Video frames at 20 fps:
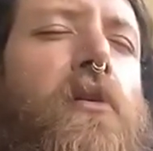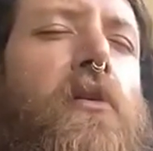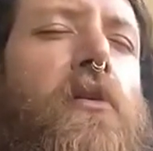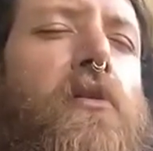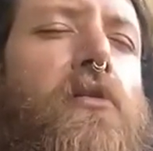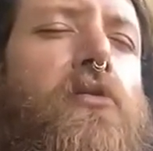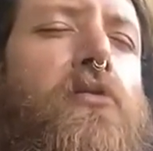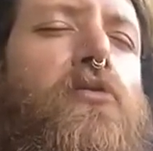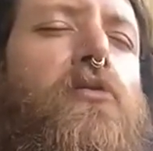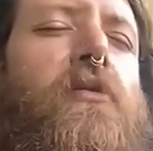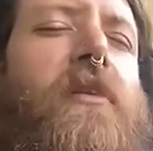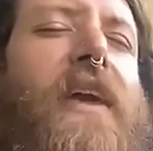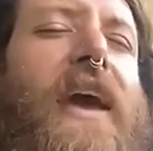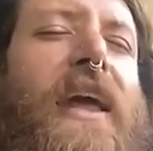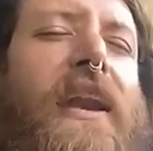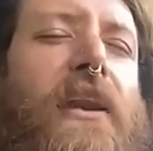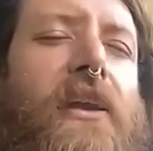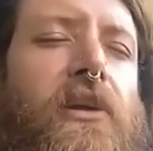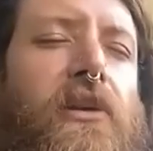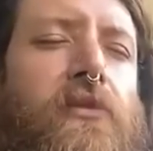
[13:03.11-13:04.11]
to get
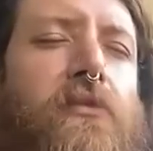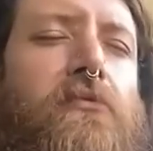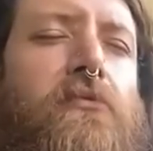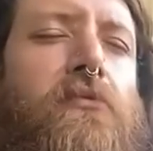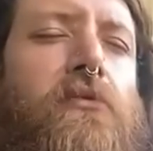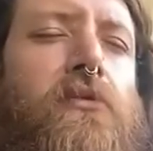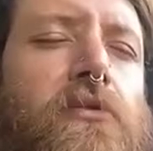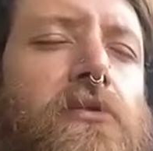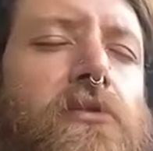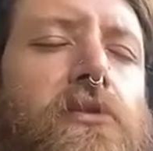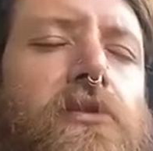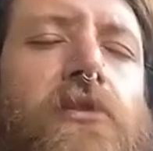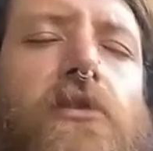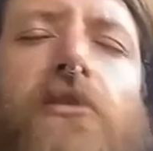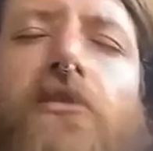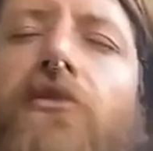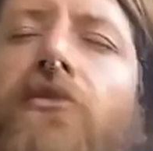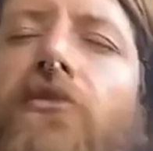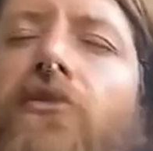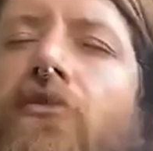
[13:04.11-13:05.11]
you
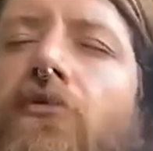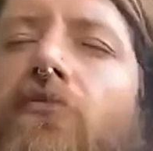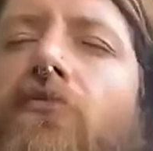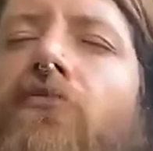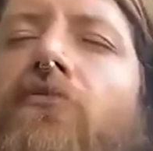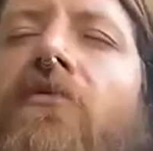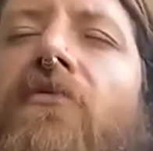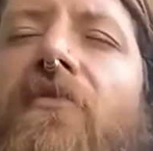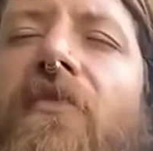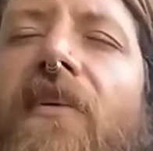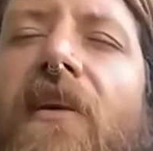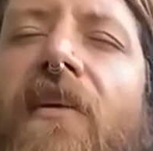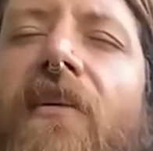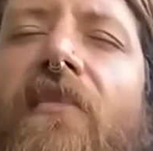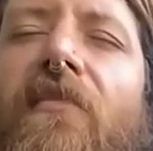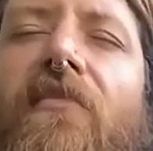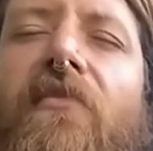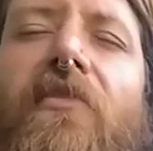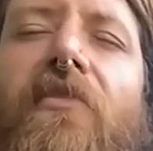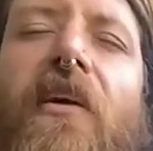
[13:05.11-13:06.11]
to do the
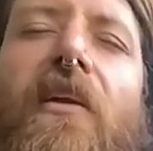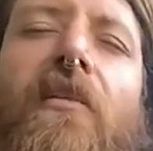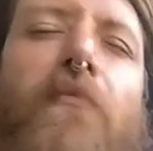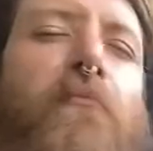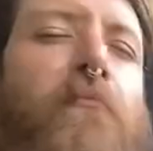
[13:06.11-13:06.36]
things that